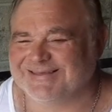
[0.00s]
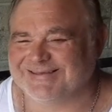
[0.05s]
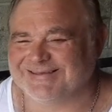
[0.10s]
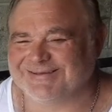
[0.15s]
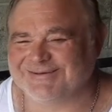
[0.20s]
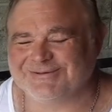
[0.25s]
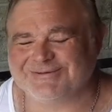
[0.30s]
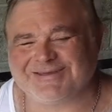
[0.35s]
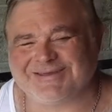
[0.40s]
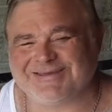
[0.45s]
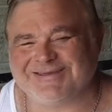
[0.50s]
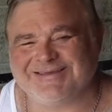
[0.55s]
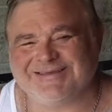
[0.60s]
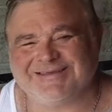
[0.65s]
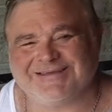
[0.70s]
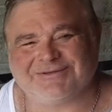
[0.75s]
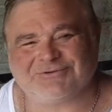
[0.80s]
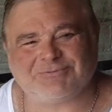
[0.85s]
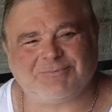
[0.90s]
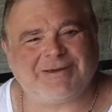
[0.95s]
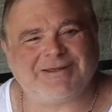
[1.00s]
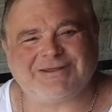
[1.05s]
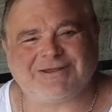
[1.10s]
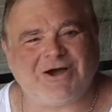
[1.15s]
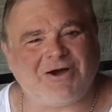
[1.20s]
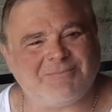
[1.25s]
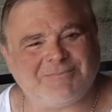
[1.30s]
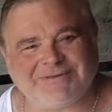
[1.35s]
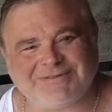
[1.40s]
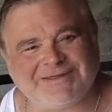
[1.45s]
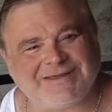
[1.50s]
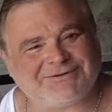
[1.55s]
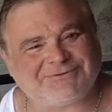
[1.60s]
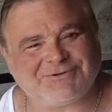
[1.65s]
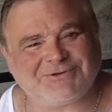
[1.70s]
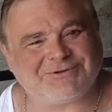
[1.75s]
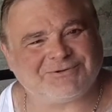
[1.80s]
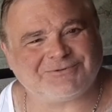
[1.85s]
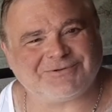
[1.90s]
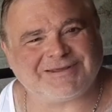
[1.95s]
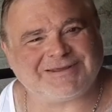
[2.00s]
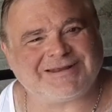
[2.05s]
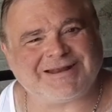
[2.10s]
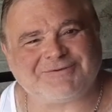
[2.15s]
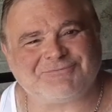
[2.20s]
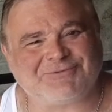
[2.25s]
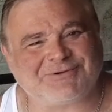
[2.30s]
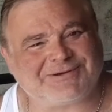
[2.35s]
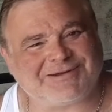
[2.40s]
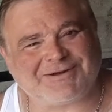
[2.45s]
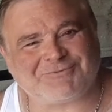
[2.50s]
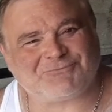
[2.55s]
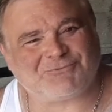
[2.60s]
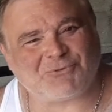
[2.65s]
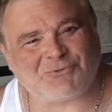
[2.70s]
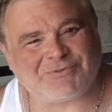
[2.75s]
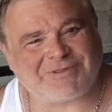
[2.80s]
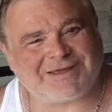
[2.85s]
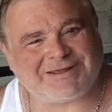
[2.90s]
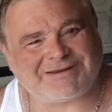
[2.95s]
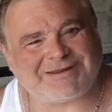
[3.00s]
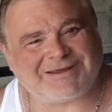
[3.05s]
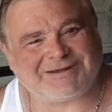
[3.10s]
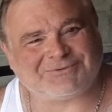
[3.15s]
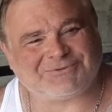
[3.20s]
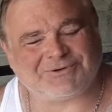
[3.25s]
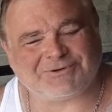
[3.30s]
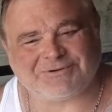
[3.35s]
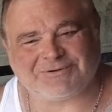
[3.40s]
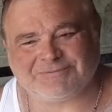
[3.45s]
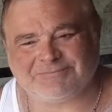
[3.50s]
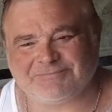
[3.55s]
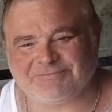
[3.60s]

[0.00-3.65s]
Okay, somebody called me that the other day. I figured I'd throw that out there.